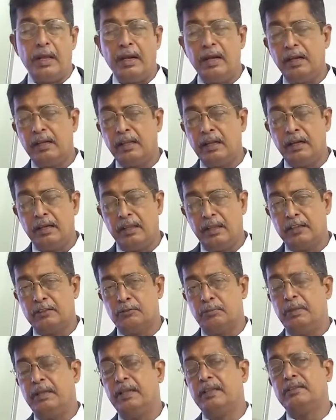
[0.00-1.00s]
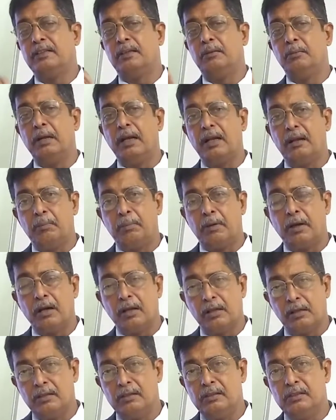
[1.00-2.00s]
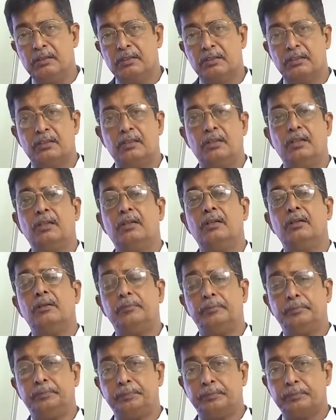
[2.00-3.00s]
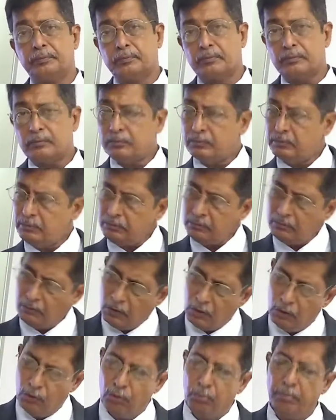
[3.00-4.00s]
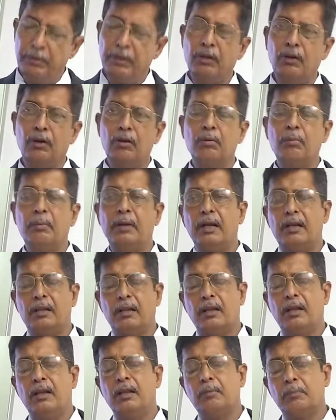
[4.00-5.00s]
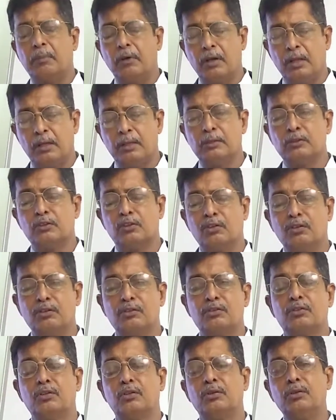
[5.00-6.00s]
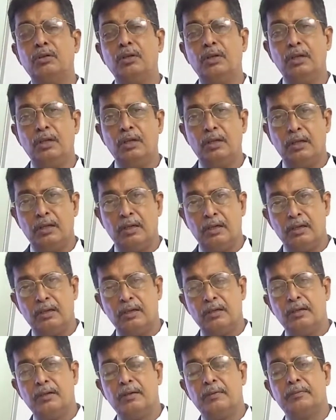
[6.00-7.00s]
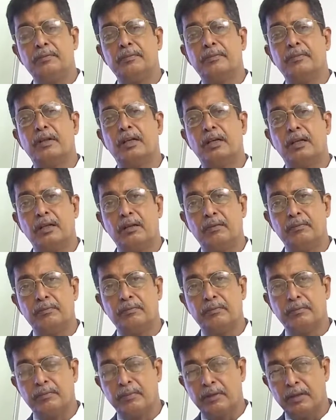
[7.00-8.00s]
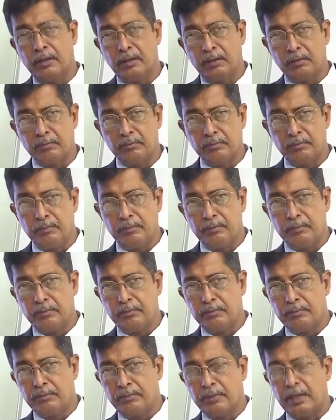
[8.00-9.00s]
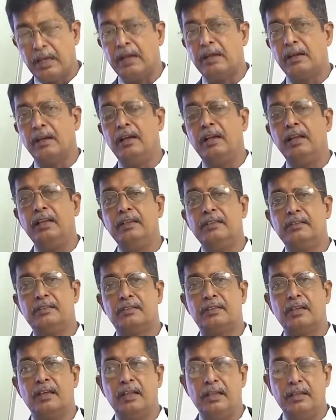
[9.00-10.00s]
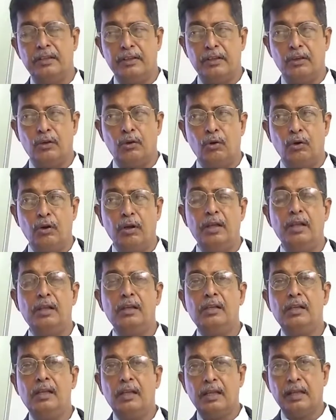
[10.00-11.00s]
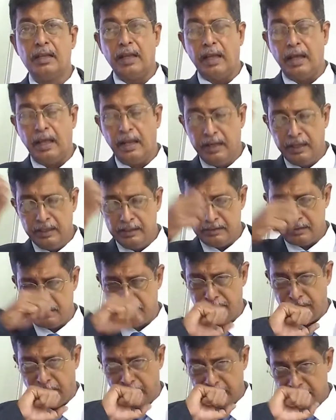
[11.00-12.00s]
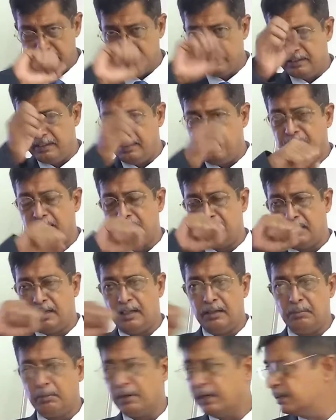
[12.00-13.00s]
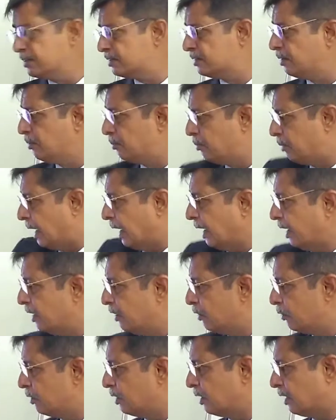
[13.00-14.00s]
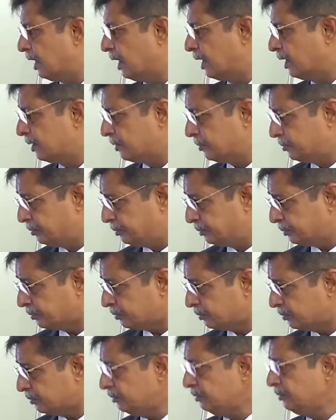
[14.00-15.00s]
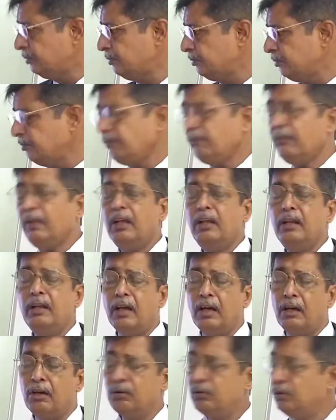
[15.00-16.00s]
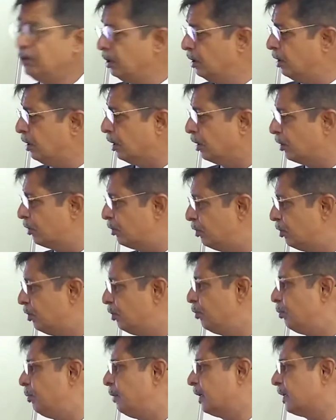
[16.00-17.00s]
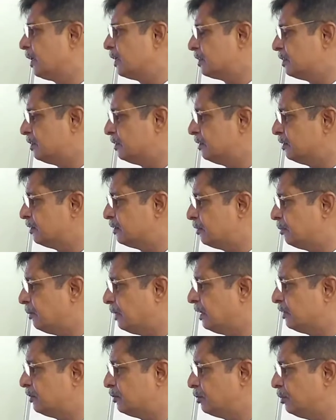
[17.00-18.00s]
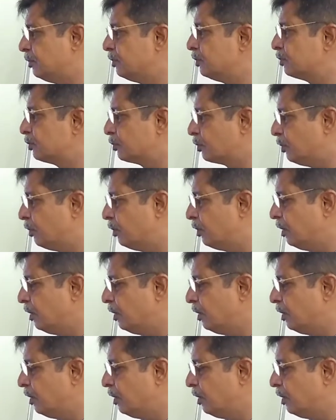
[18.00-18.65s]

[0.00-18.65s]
get released, and the oil carries, flushes these and brings them back into the tank. Now, a good lubrication system has to ensure that when the oil is sucked again from here to be pumped, it should be filtered by an efficient filter.